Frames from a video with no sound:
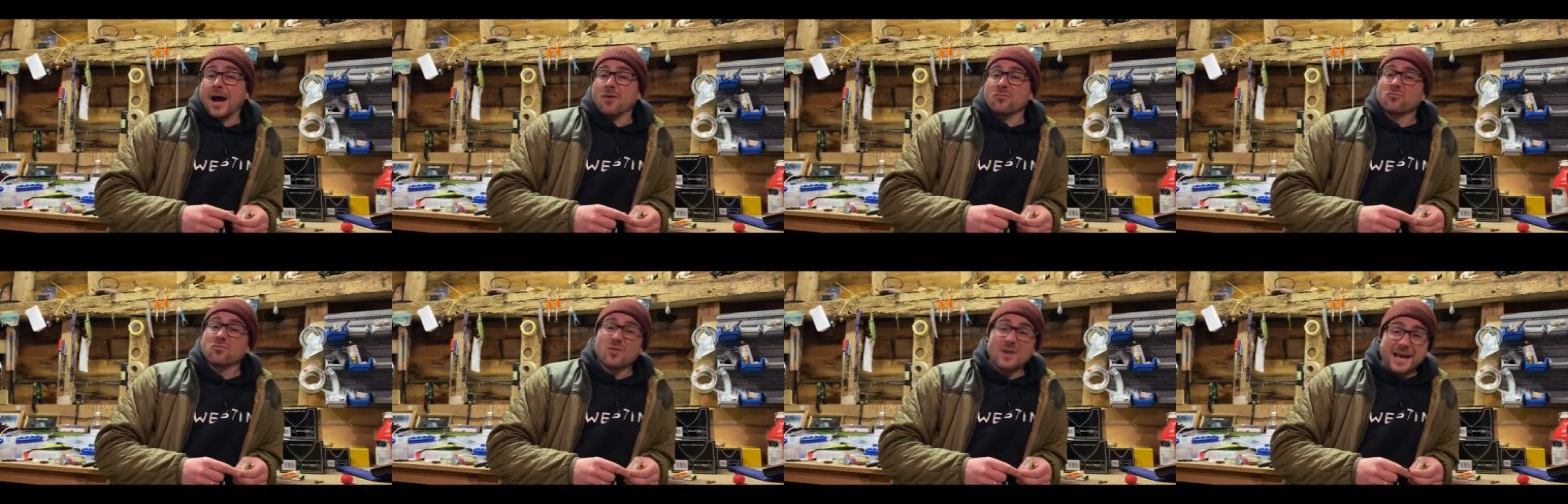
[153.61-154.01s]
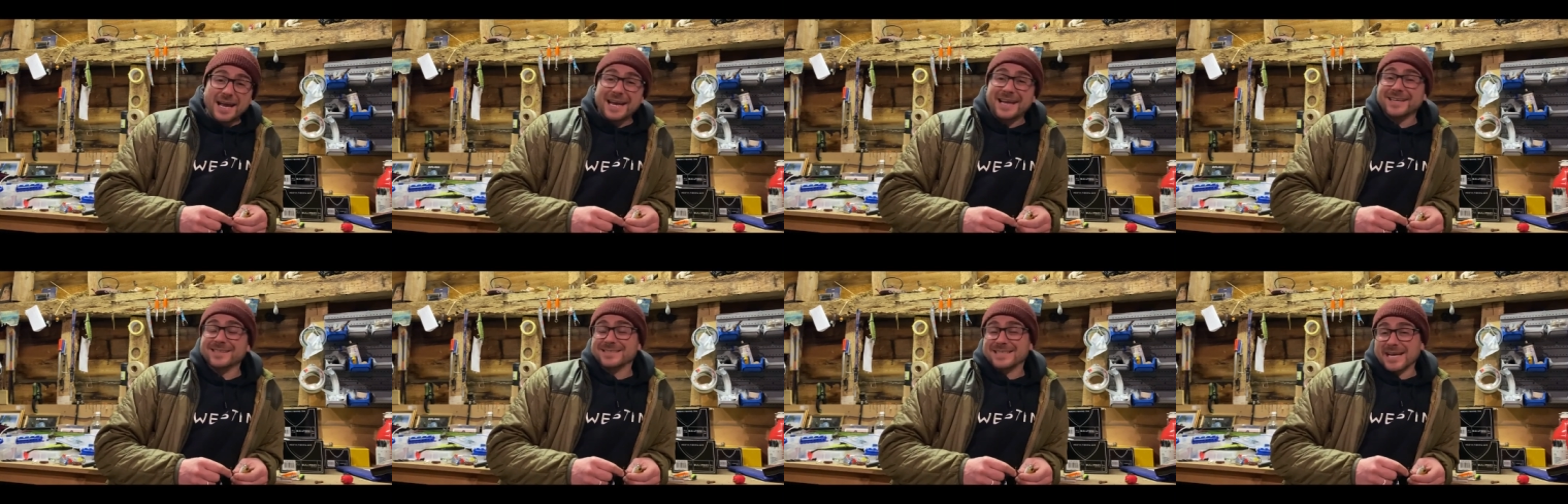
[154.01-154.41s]

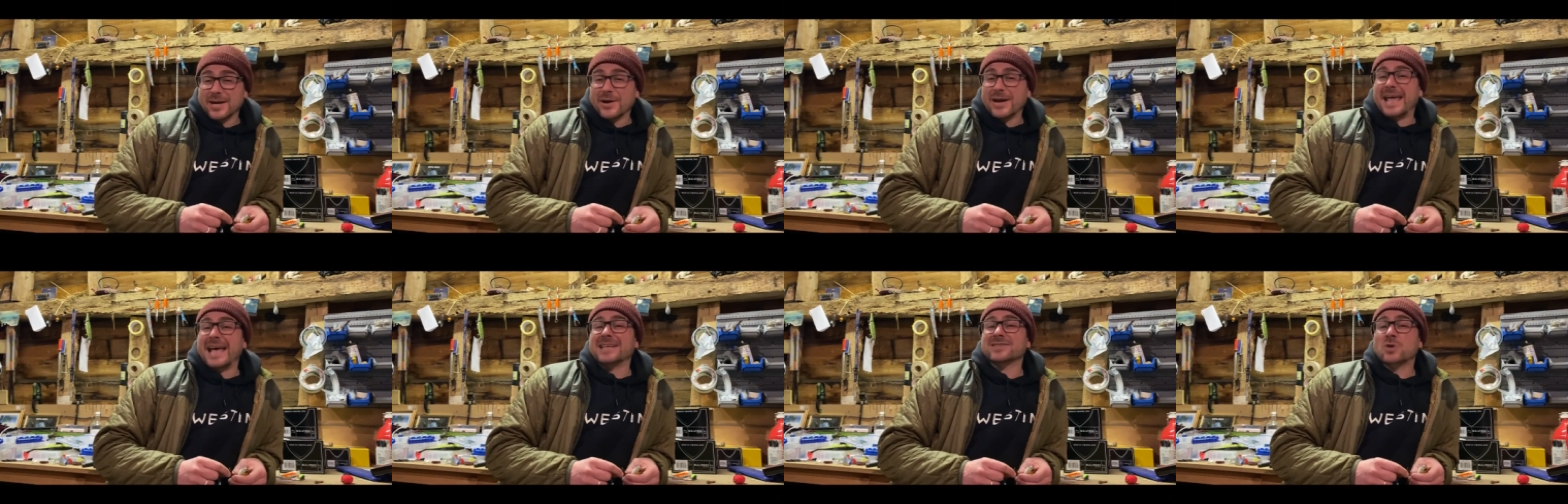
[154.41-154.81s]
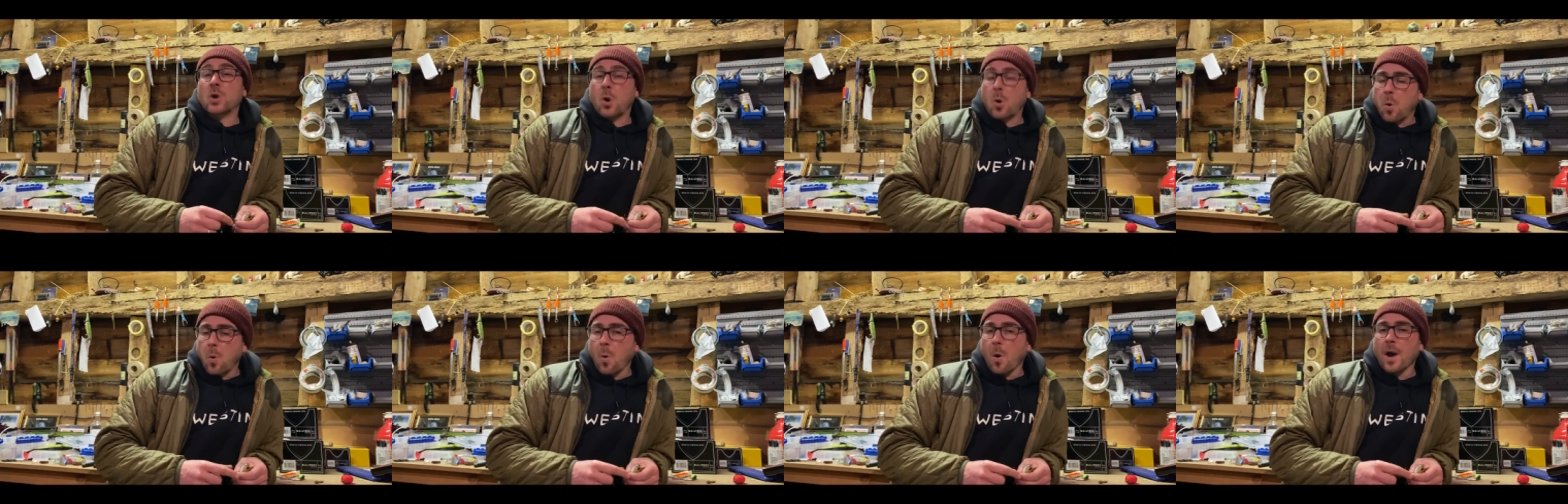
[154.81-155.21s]
really until it gets
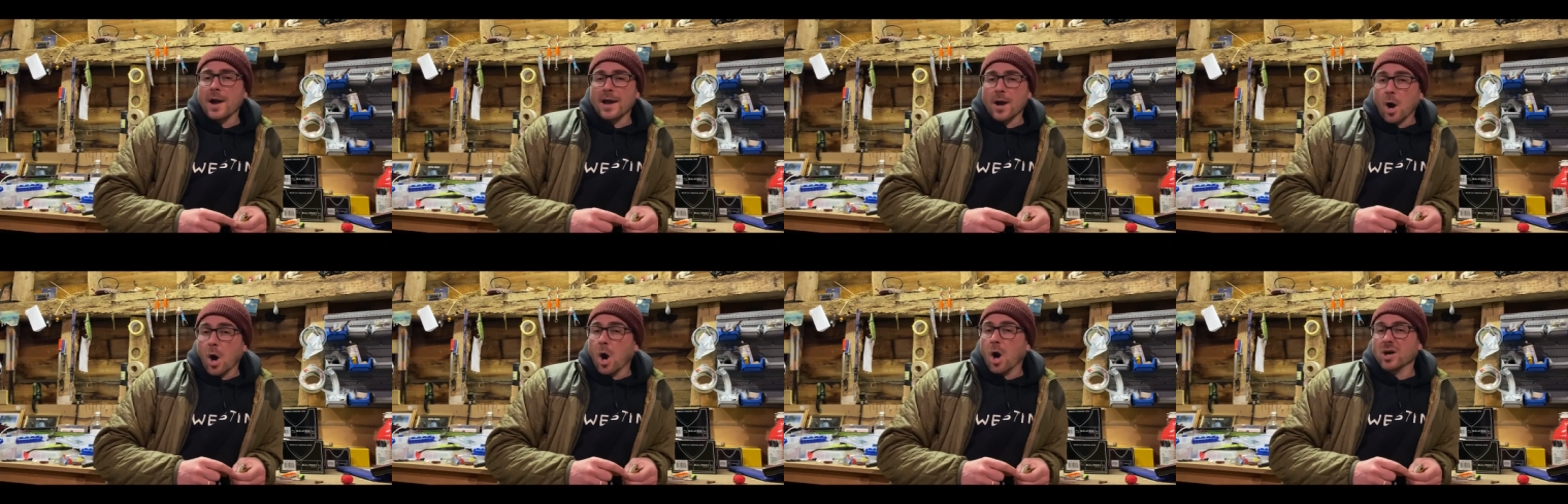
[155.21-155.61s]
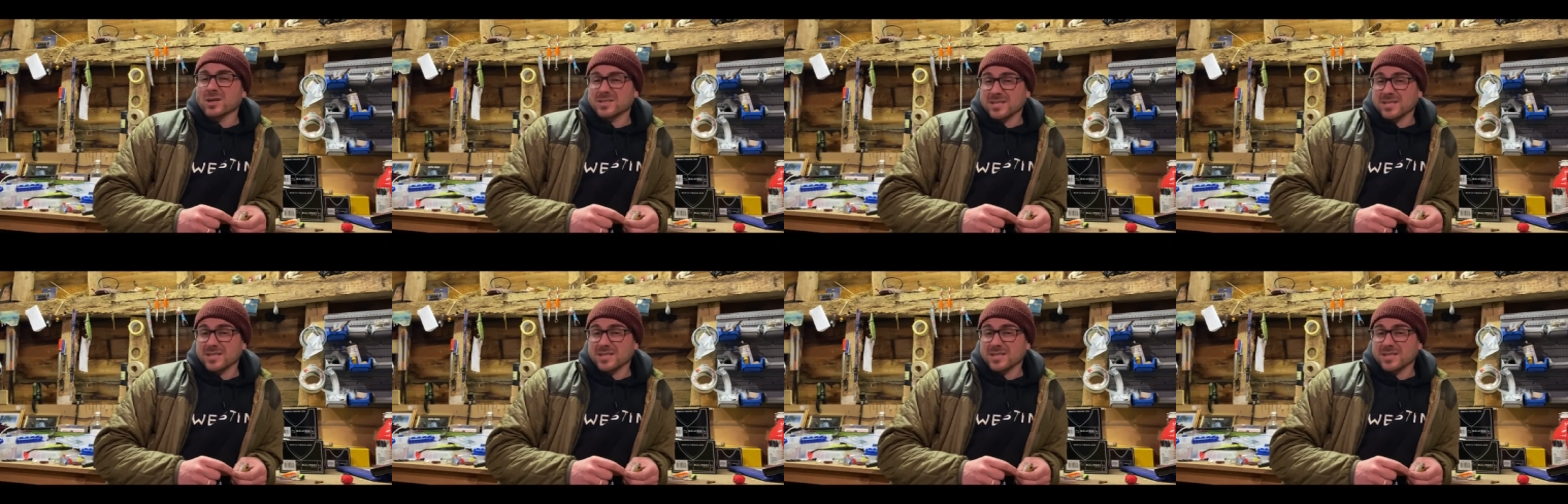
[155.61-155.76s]
quite hot.